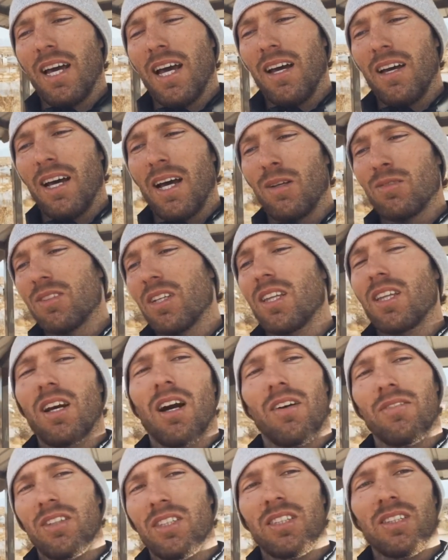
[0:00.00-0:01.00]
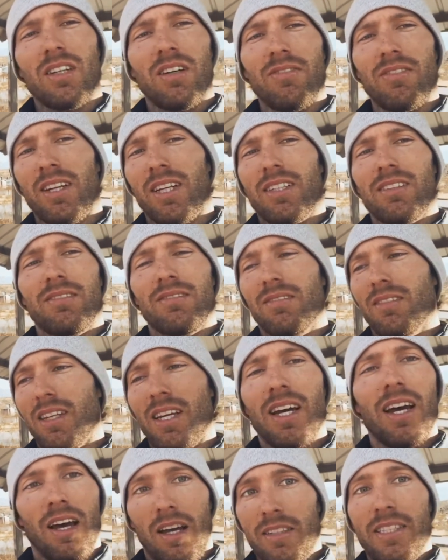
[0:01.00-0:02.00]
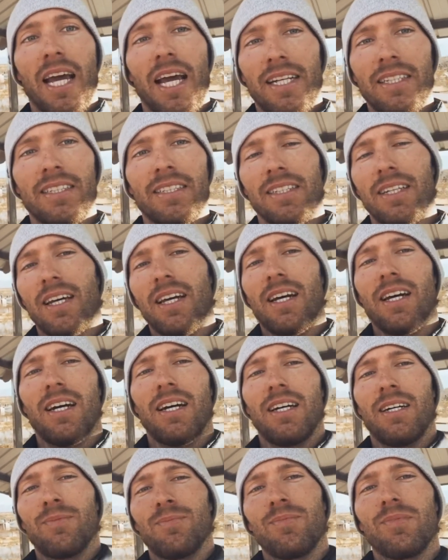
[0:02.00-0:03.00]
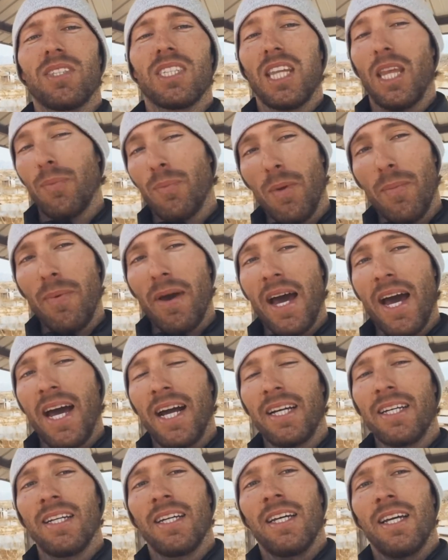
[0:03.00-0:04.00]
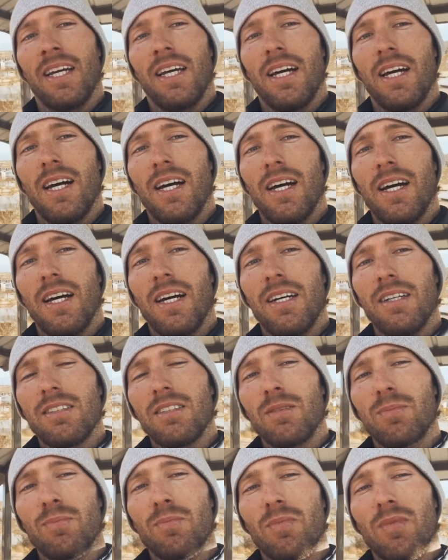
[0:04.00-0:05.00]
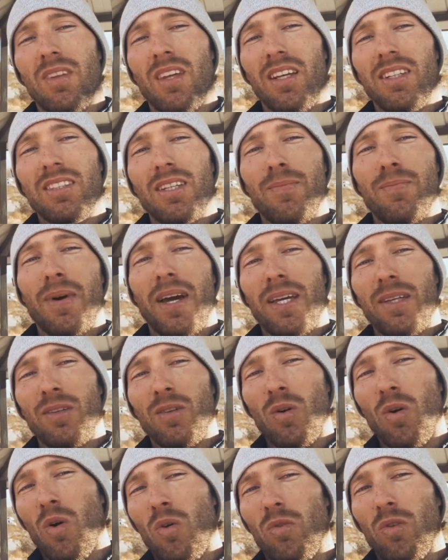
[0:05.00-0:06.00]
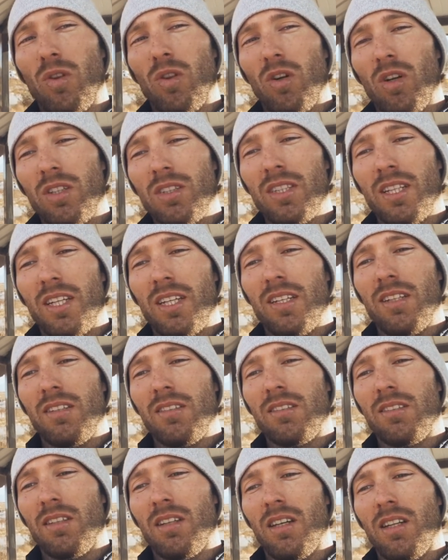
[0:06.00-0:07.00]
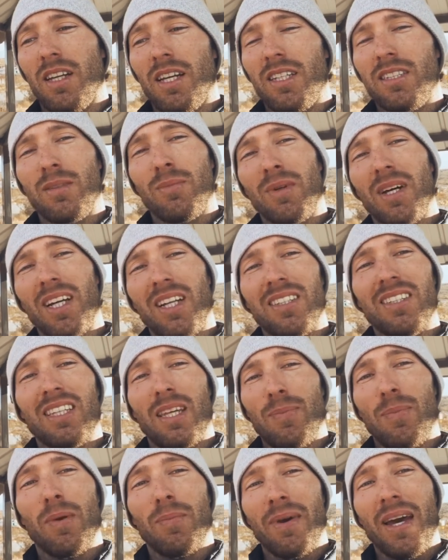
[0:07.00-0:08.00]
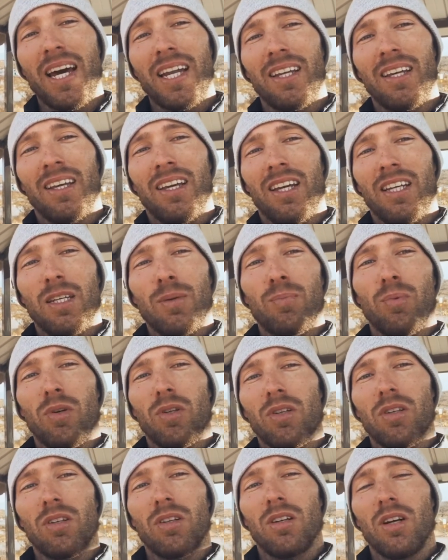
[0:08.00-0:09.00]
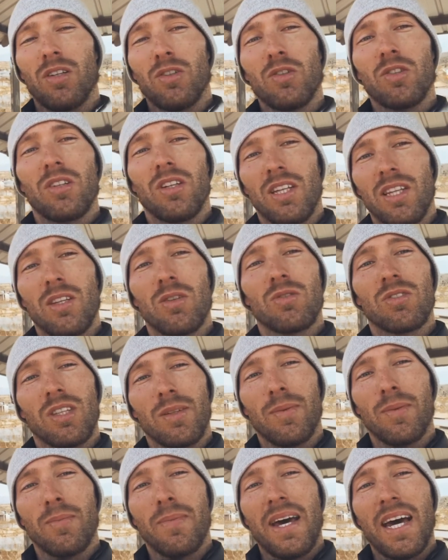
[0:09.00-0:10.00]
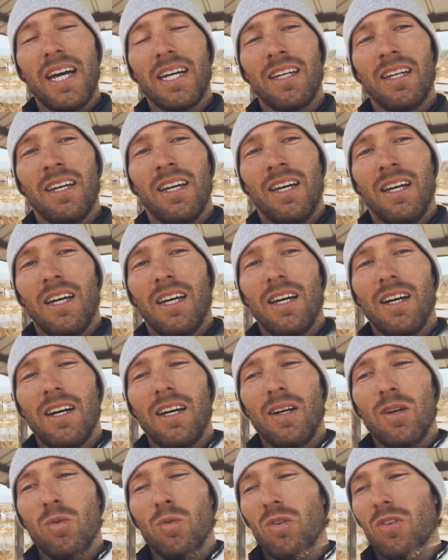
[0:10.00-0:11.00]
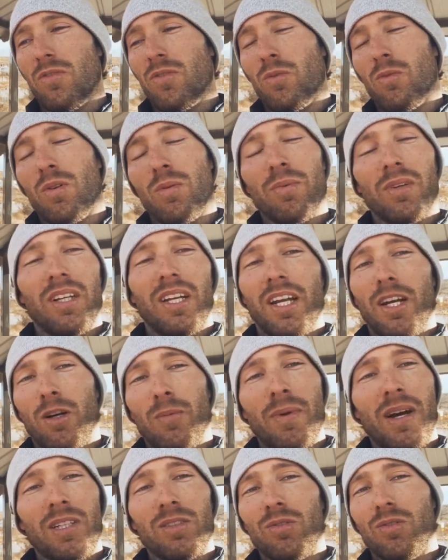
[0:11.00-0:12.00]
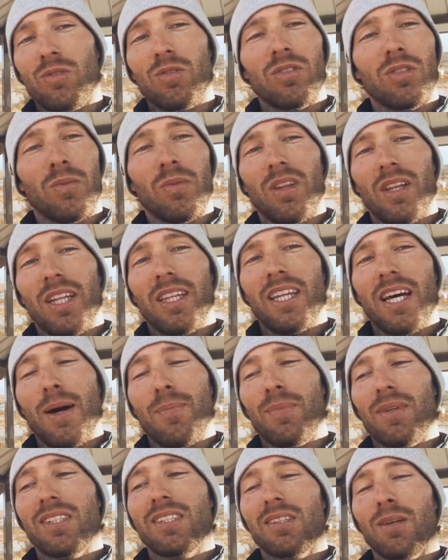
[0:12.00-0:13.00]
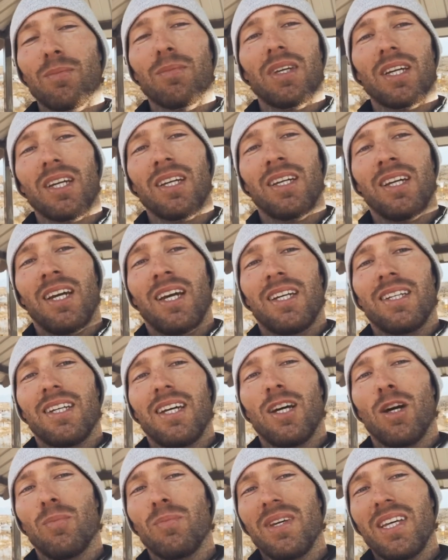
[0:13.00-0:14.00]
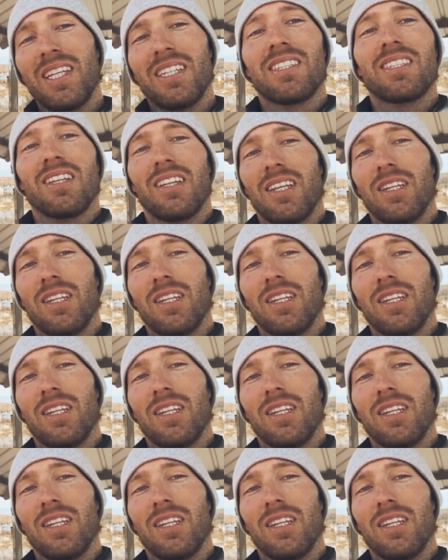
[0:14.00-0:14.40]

outside the obvious stuff like uh, a tent, um, sleeping bag, uh, some things that might go overlooked is uh, like some kind of sleeping mat to put underneath your sleeping bag, uh, or if you want to bring an air mattress or something like that, but something to help insulate